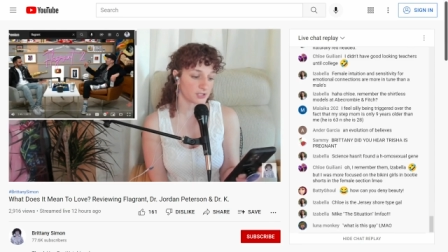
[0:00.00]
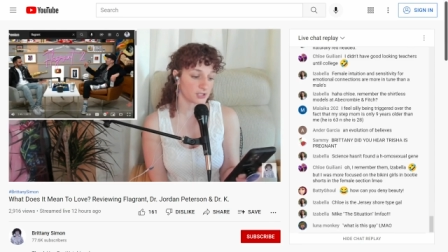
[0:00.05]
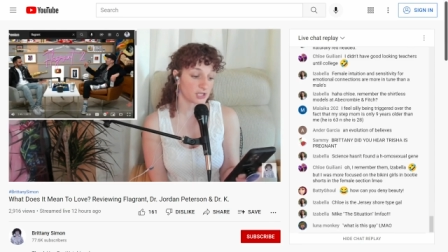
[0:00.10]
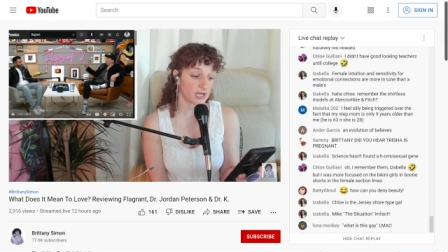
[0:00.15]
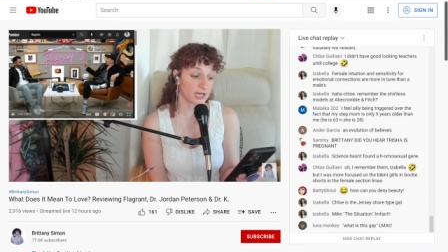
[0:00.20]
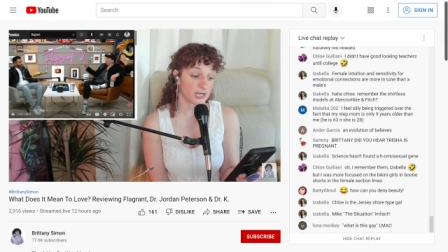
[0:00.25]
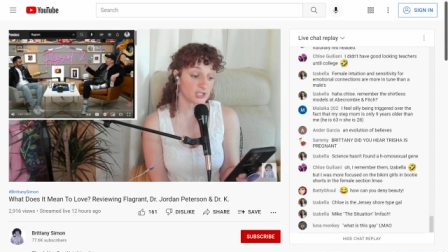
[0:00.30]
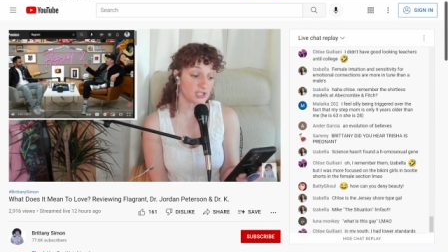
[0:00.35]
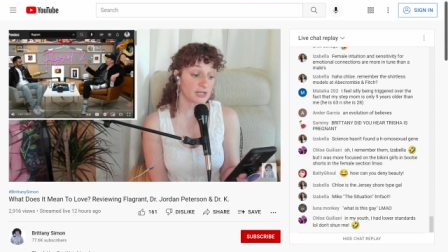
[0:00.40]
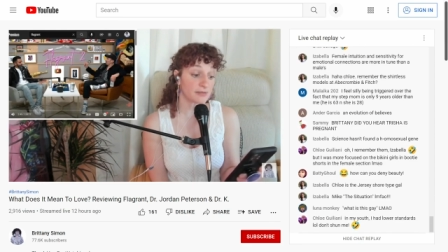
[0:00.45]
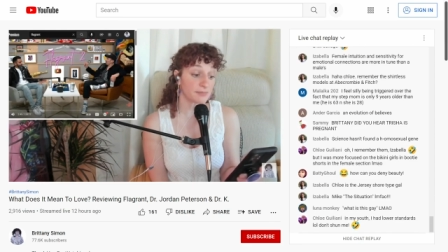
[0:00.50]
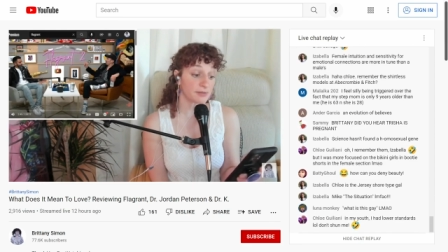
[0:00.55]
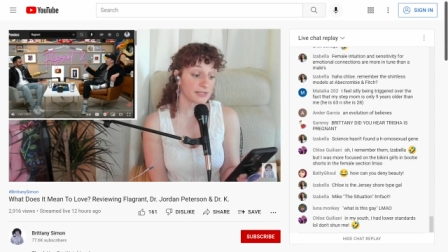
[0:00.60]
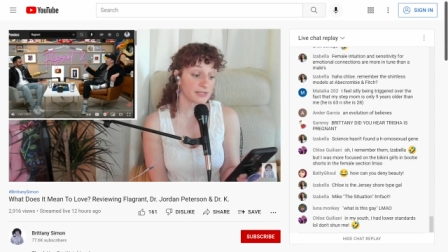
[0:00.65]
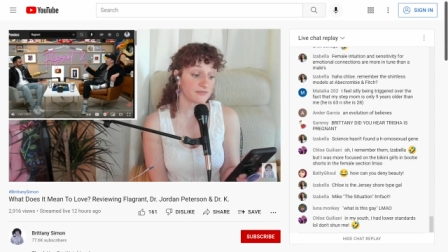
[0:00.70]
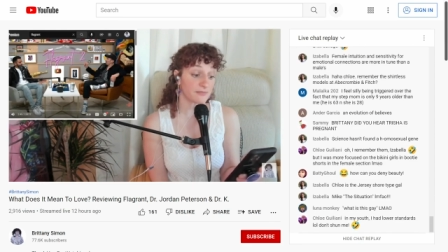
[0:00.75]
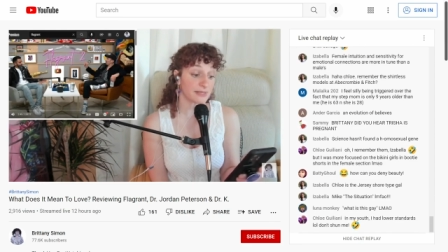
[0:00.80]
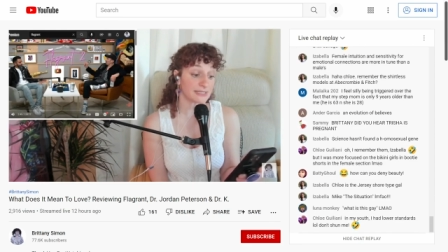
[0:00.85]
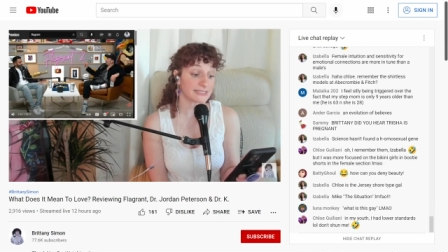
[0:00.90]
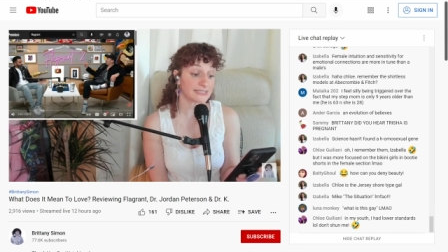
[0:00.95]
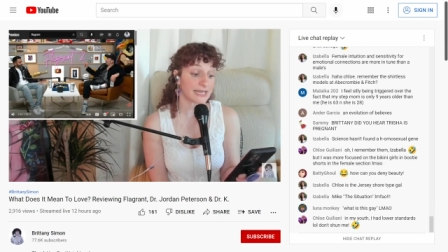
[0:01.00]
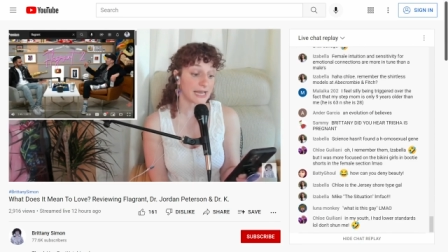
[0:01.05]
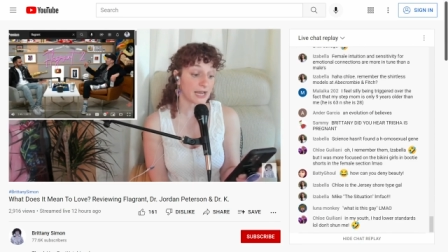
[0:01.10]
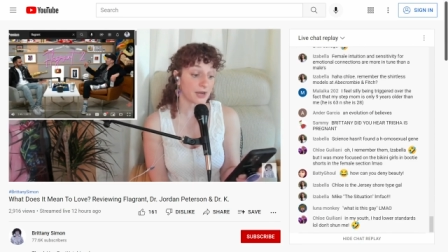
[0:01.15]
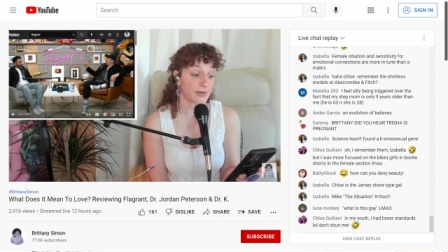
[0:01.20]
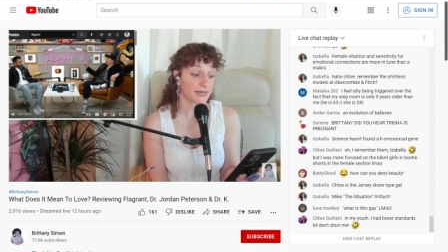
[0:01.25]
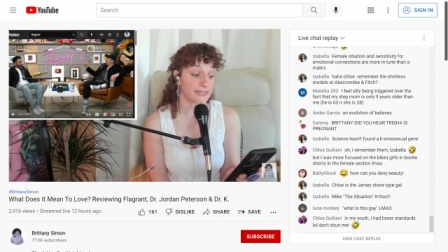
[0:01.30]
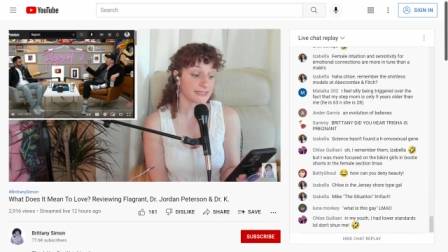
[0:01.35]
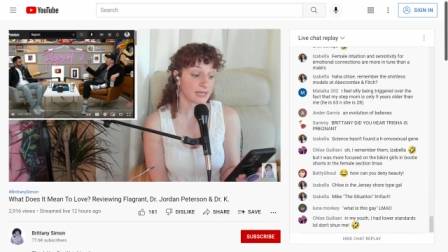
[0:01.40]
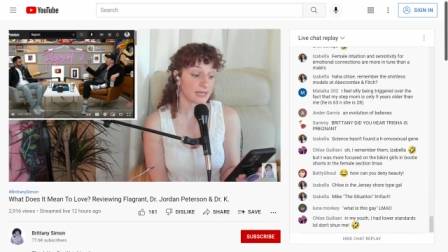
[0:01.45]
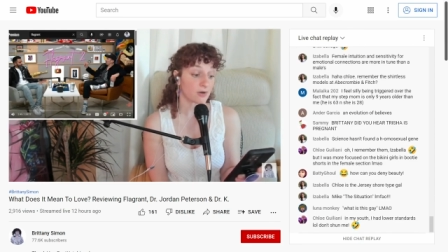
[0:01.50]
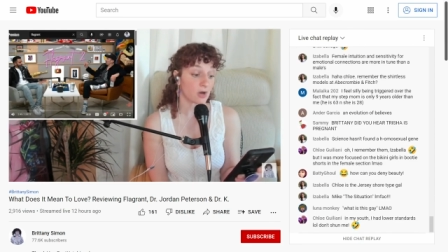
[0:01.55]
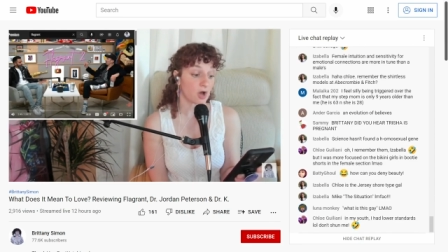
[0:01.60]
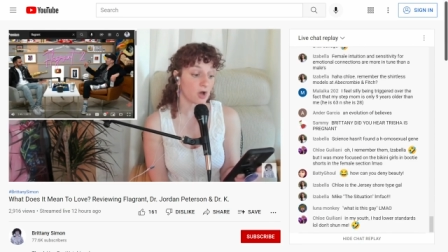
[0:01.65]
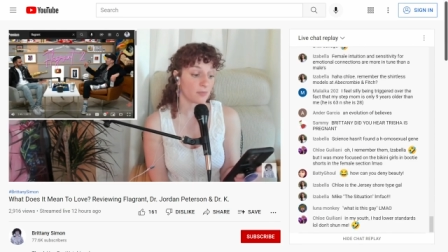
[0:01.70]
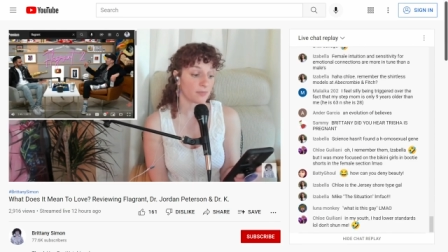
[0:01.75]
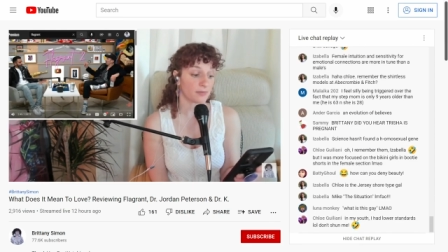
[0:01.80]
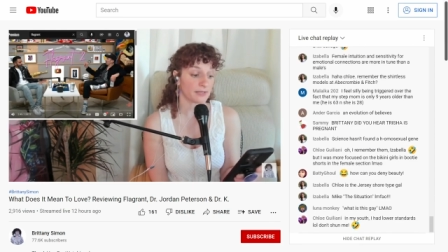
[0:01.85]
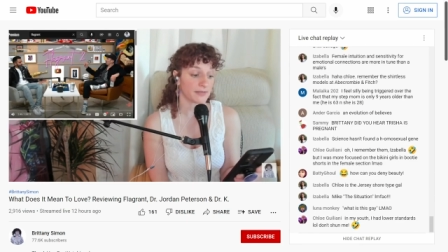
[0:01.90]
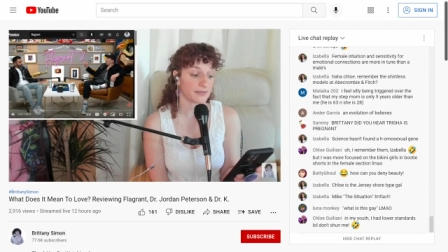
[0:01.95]
Changing a belief means tearing down
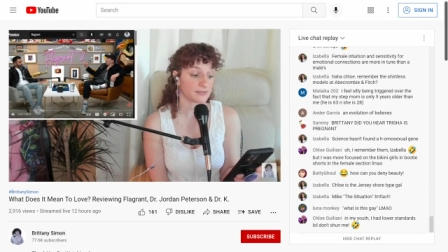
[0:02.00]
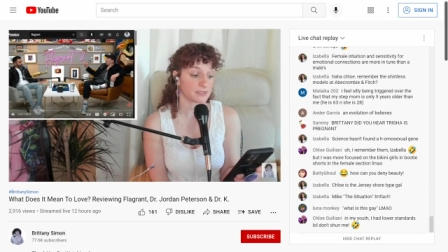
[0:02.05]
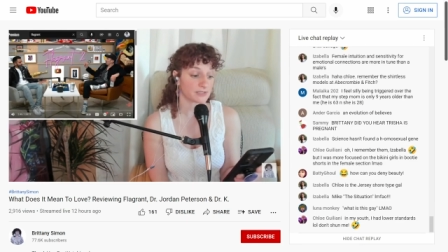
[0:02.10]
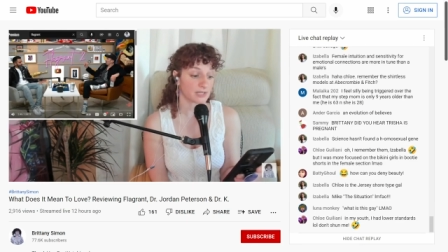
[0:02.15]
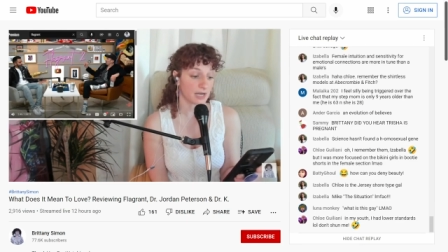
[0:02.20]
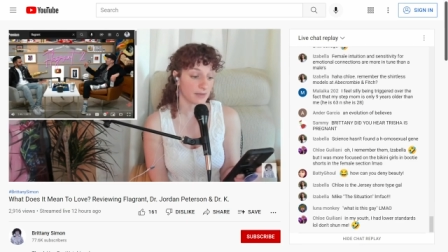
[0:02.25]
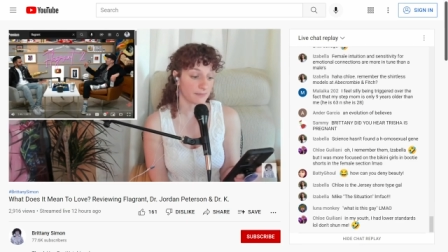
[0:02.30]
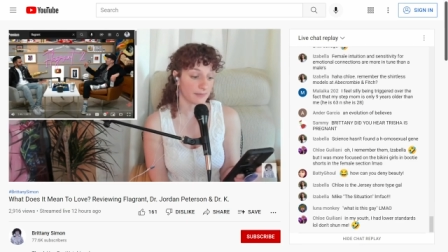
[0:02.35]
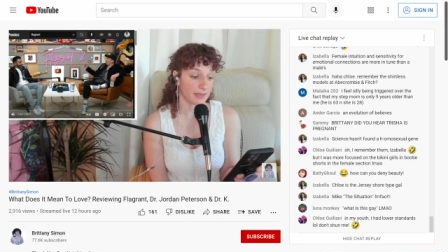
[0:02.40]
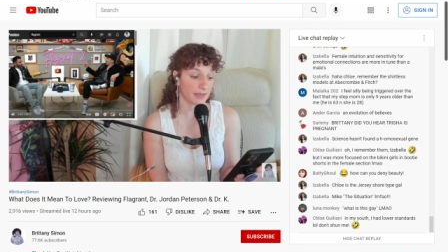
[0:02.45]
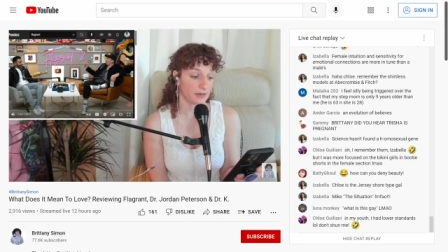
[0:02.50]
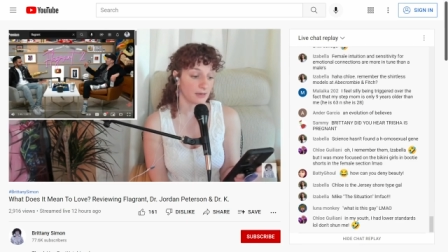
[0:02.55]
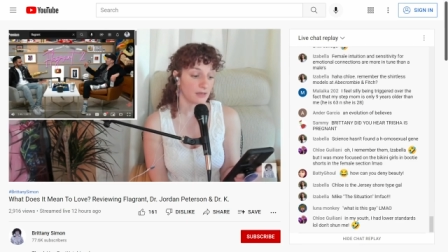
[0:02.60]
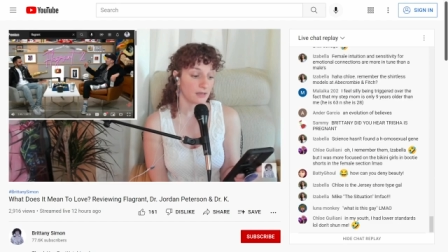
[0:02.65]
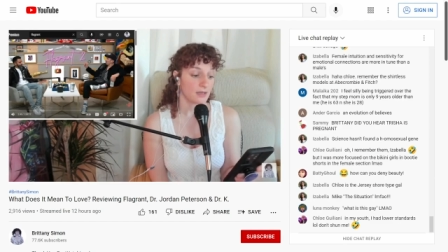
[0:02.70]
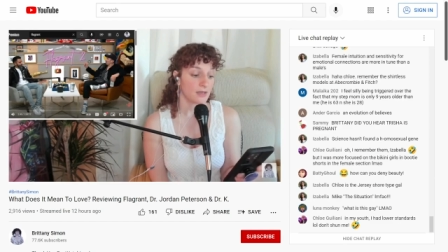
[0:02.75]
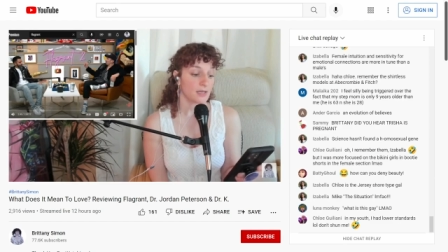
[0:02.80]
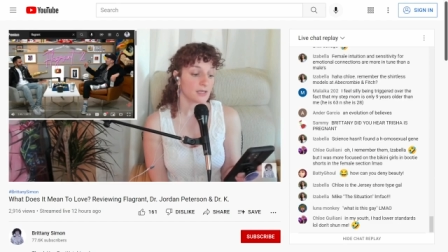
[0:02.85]
all beliefs atop it.